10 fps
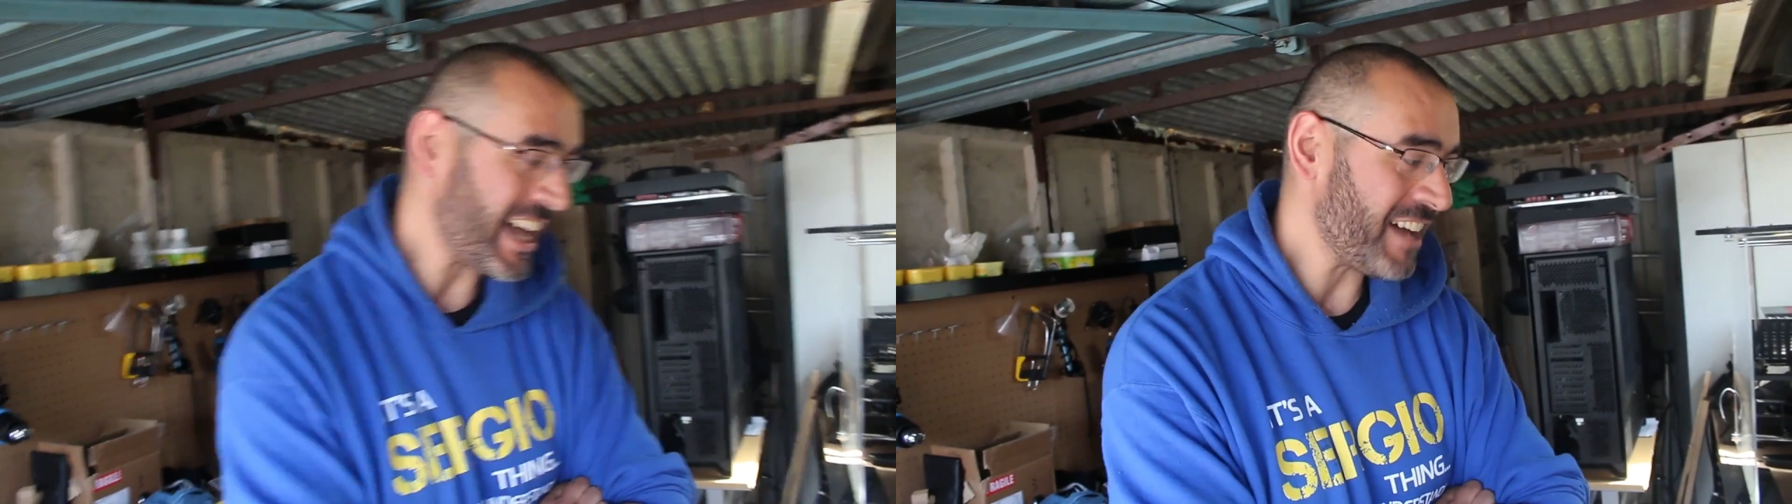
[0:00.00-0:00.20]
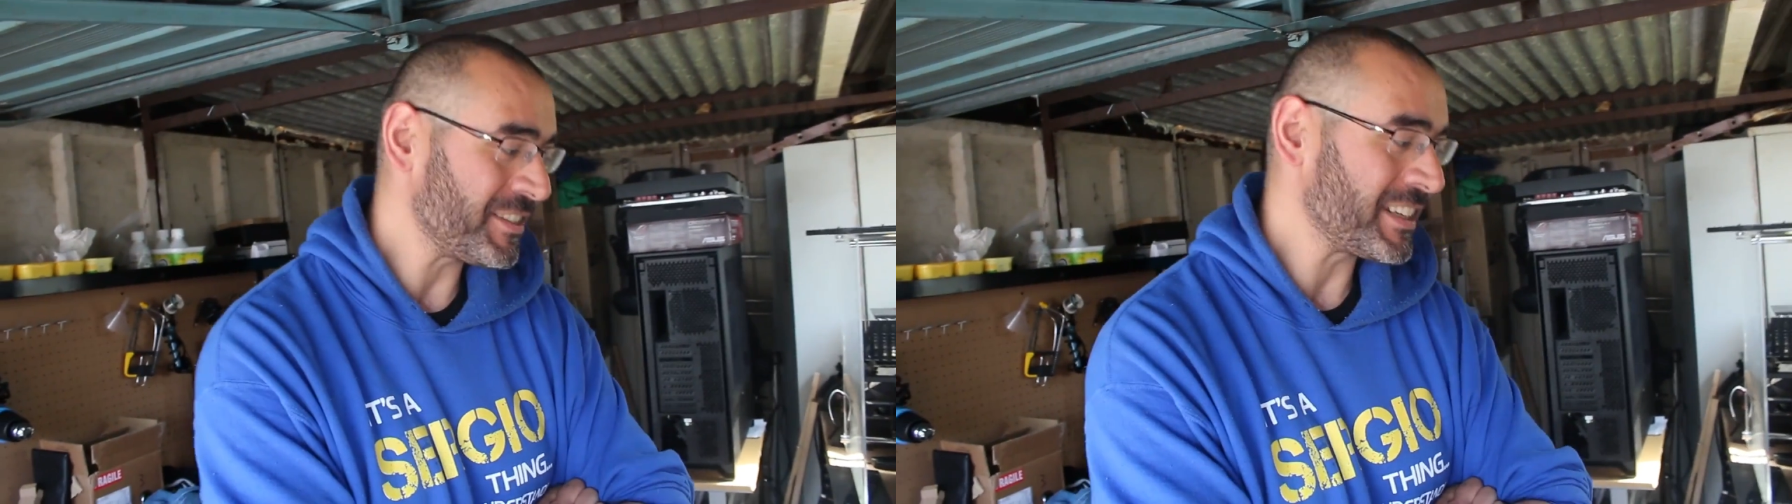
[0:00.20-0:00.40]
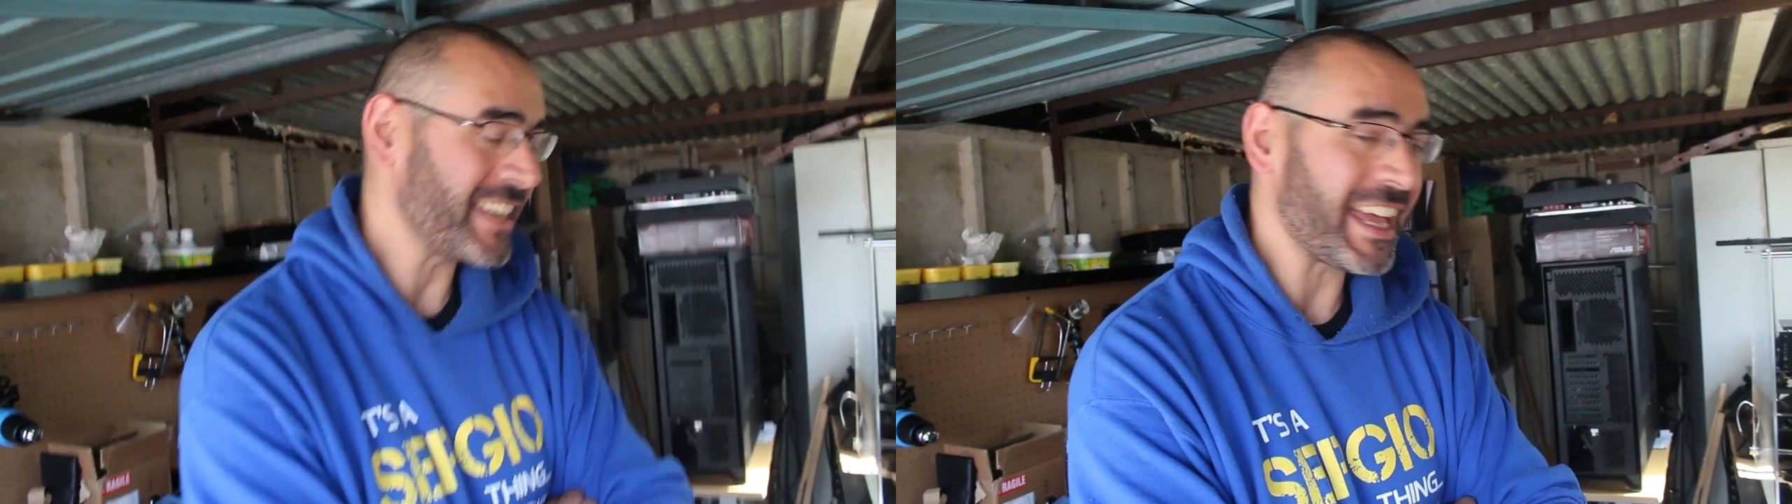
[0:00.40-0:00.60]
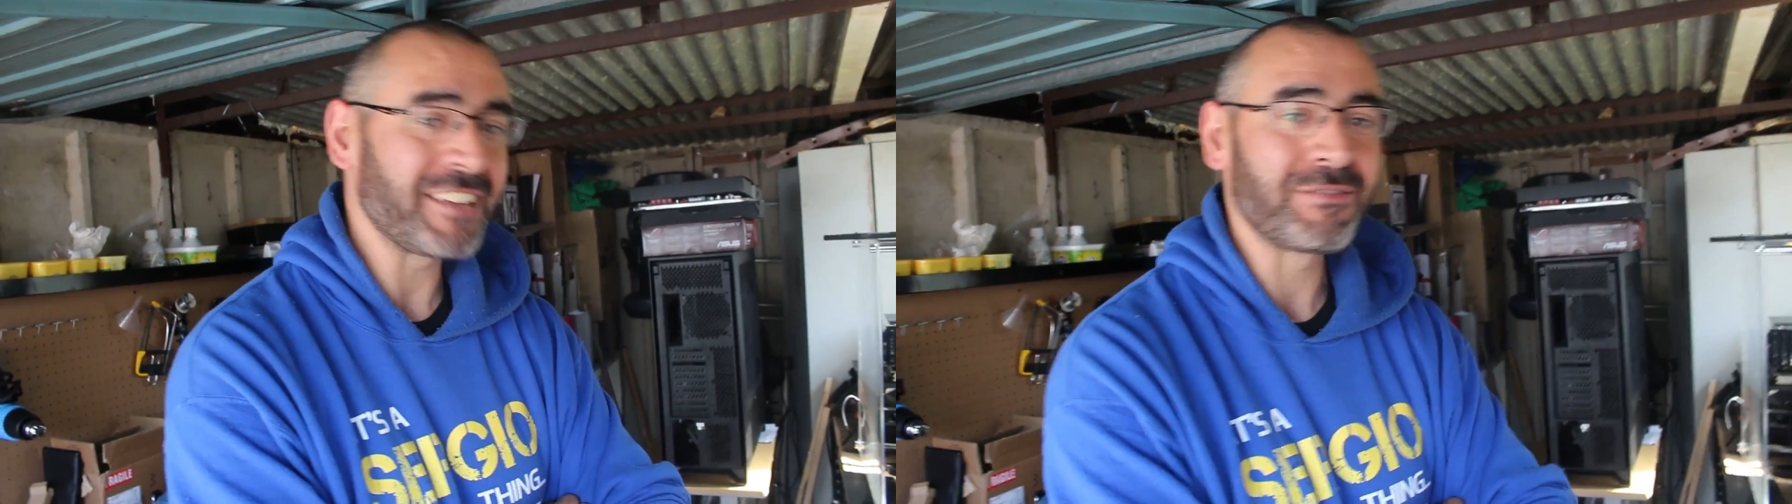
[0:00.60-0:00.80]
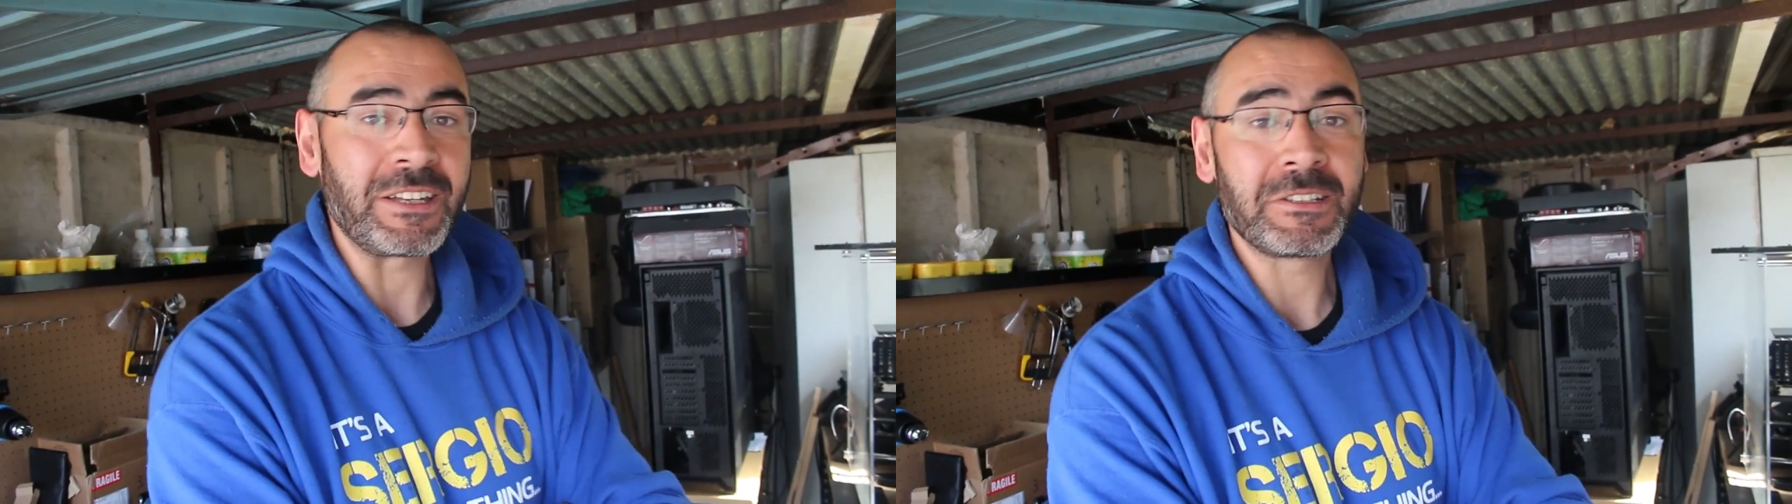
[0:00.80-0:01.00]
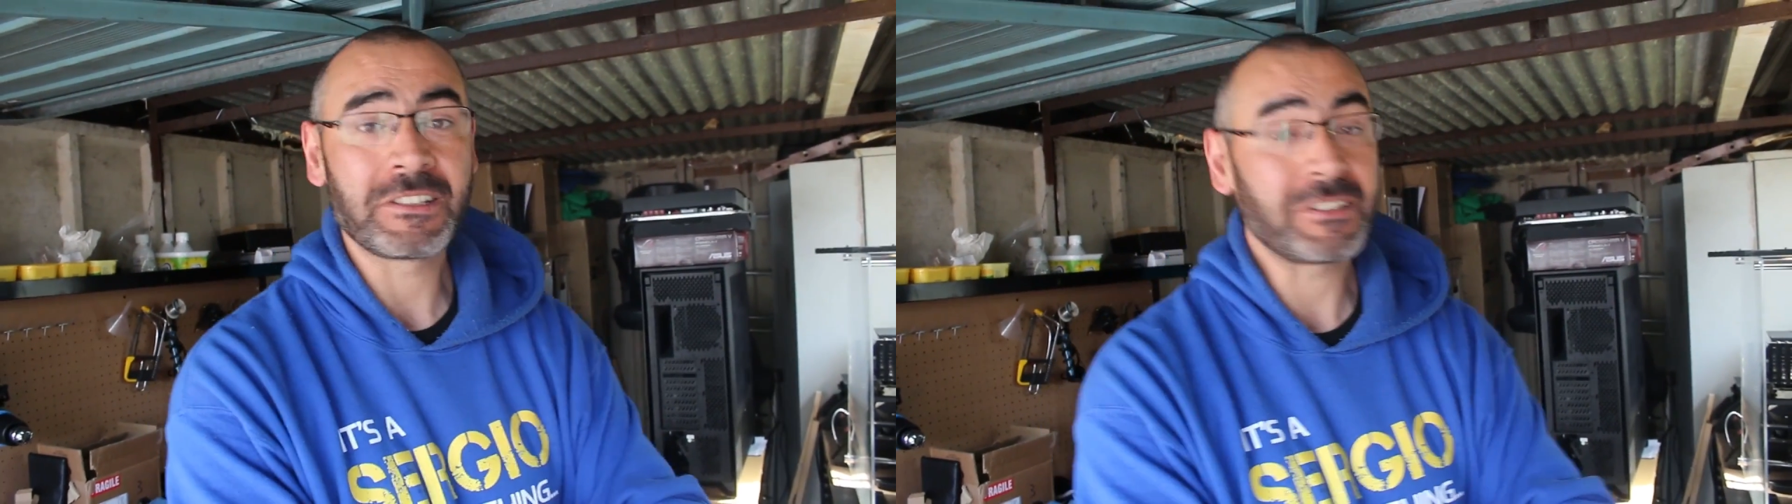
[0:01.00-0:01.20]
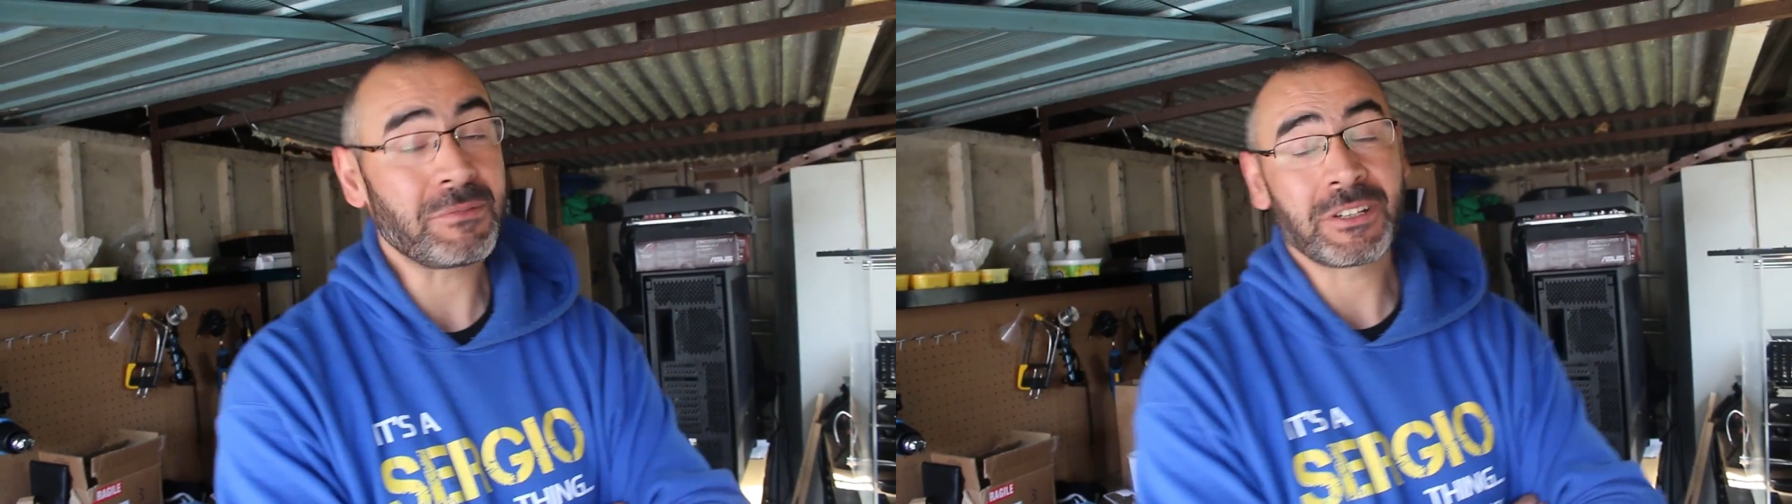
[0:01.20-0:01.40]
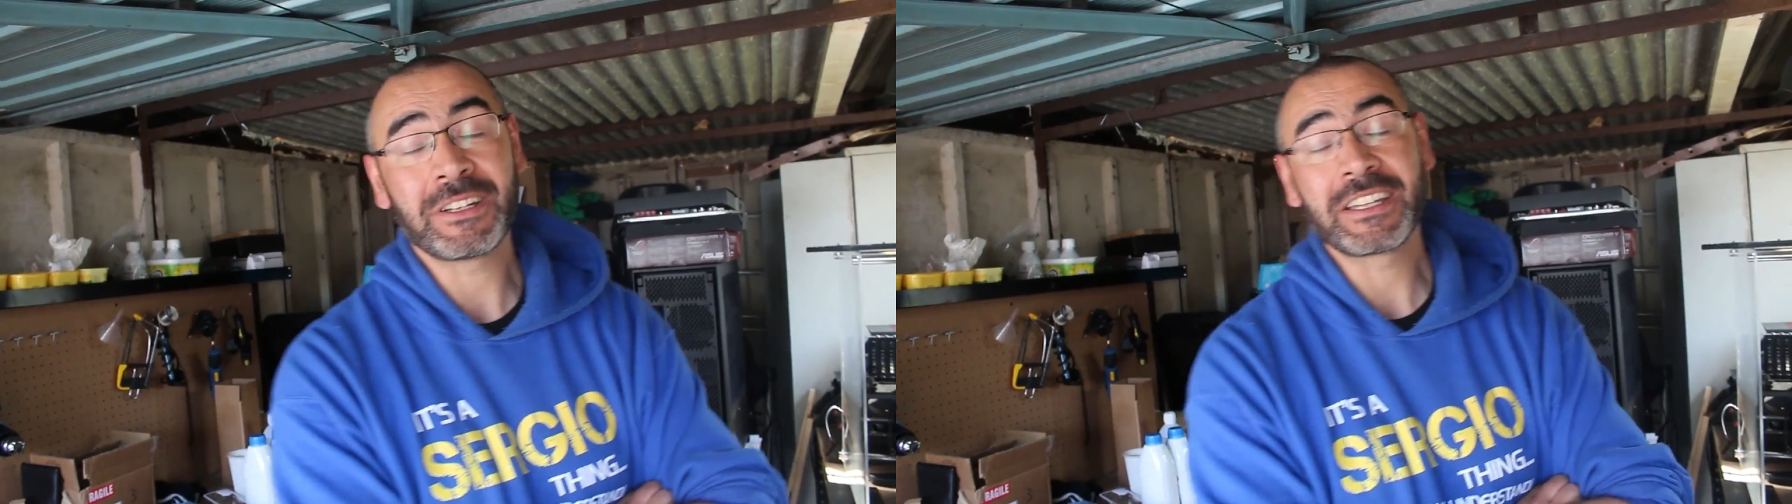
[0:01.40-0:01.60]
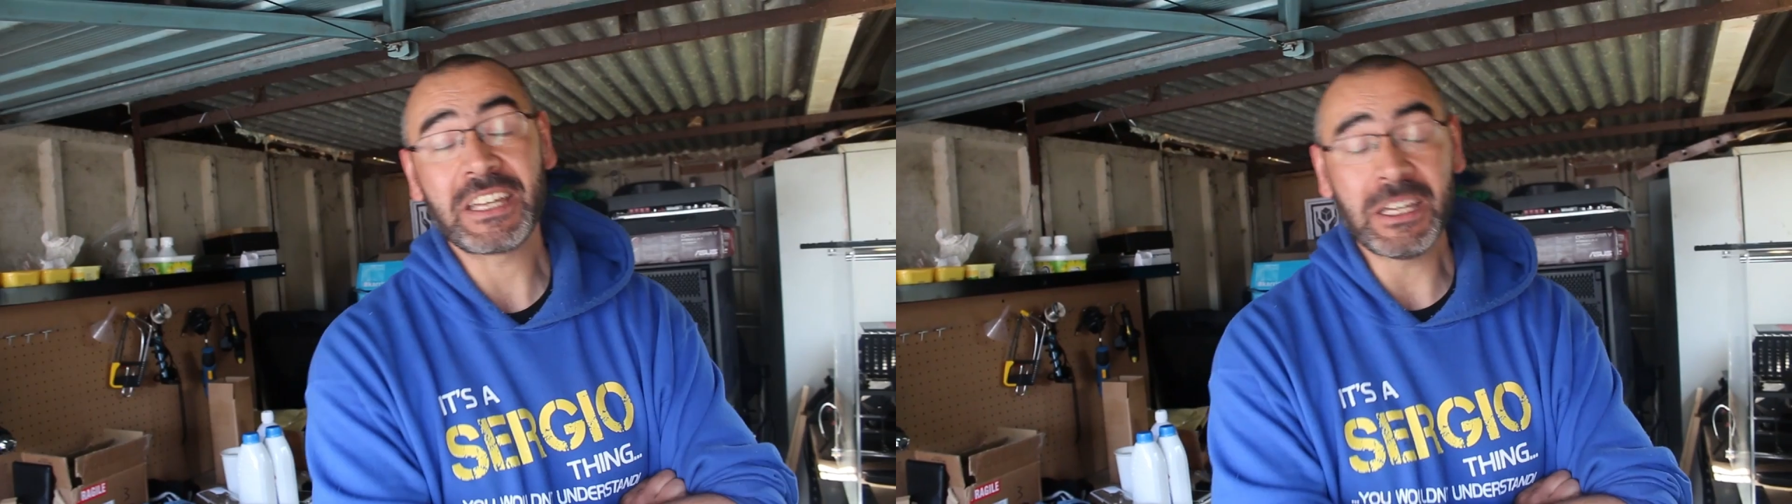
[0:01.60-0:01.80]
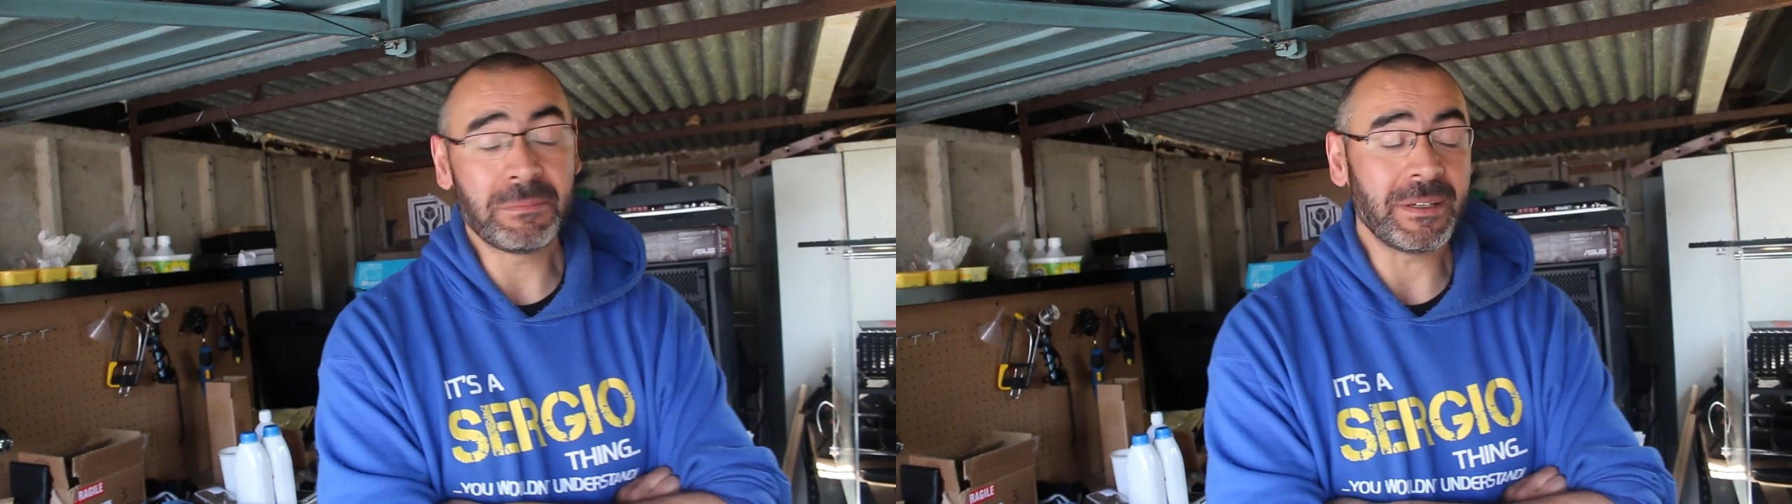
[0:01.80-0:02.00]
haven't named it is because I'm not going to
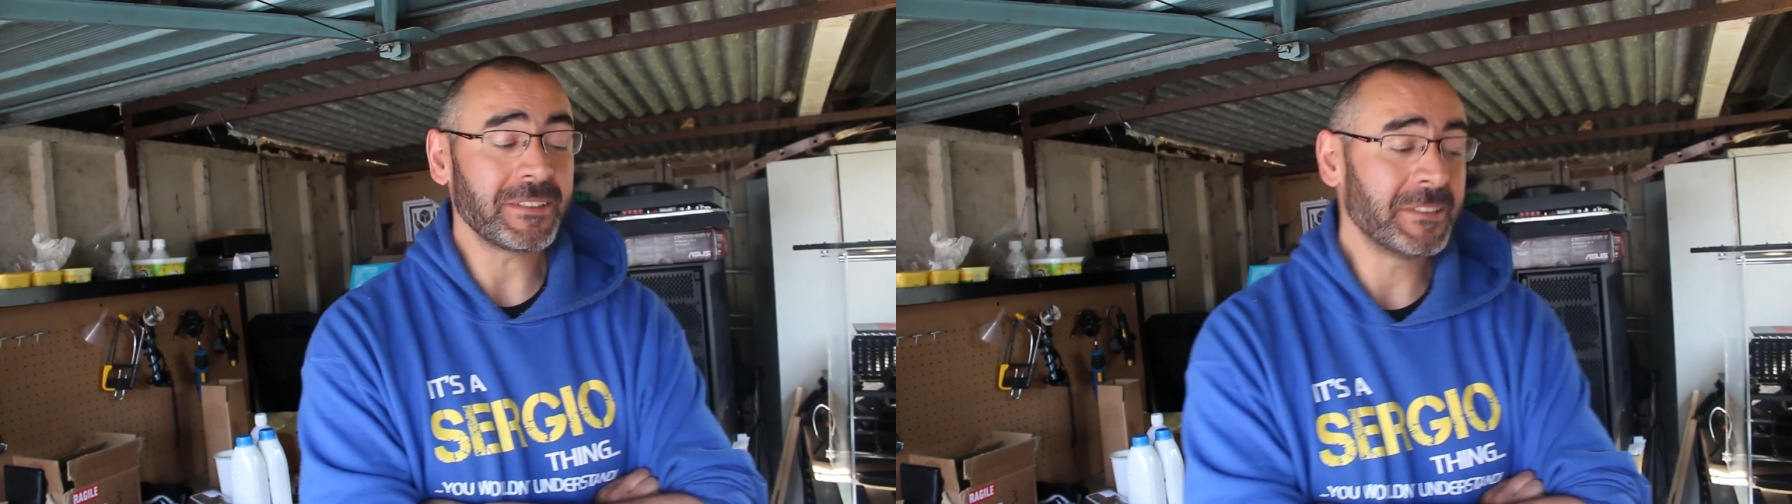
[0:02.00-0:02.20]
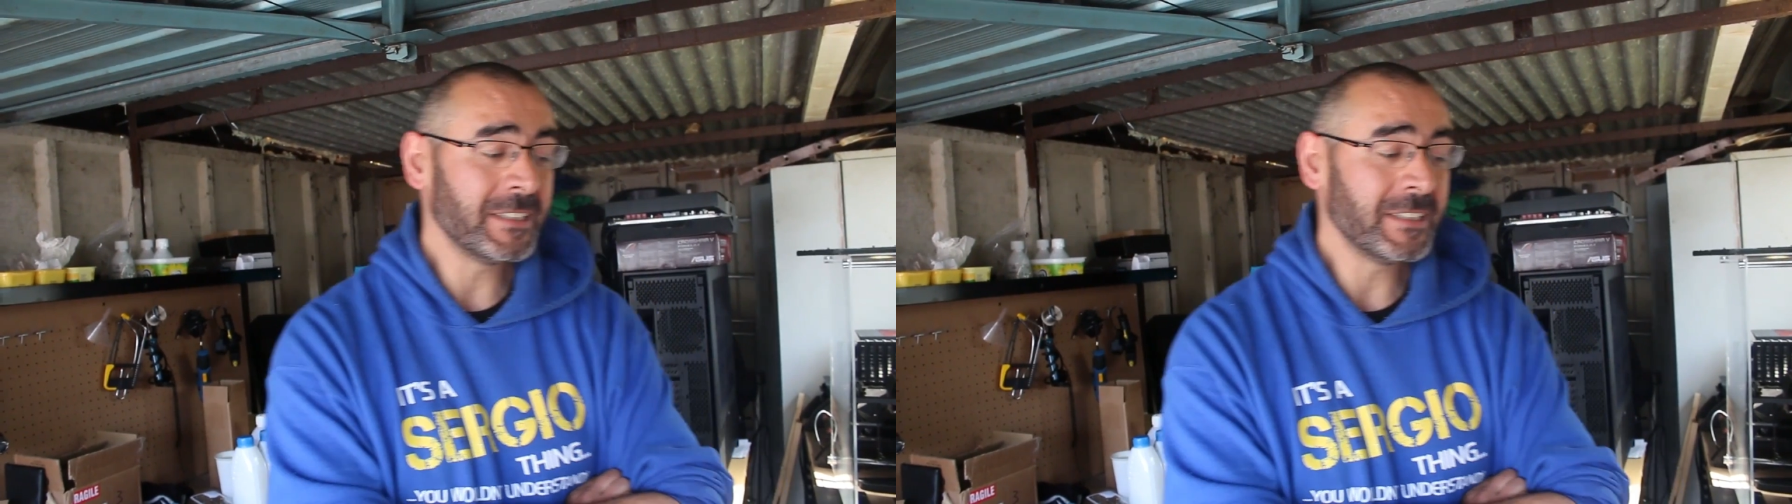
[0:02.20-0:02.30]
keep it.